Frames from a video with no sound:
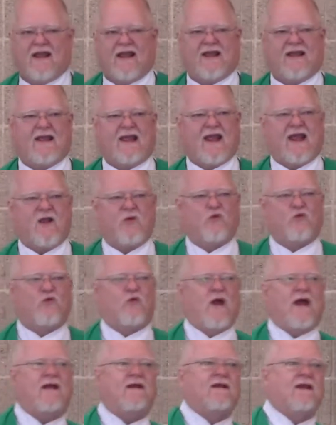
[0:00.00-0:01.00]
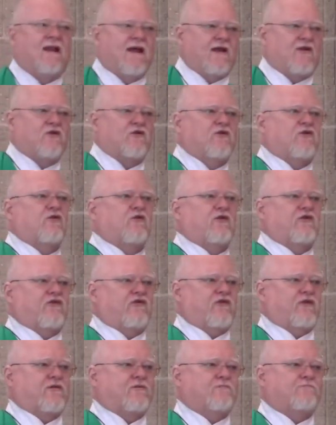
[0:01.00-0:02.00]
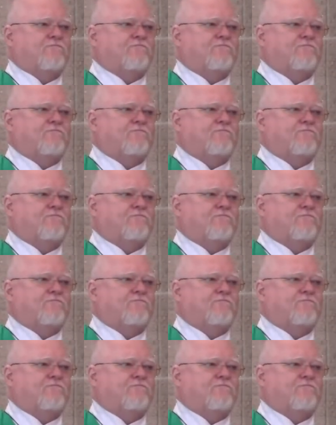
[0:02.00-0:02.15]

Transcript: a red letter Christian.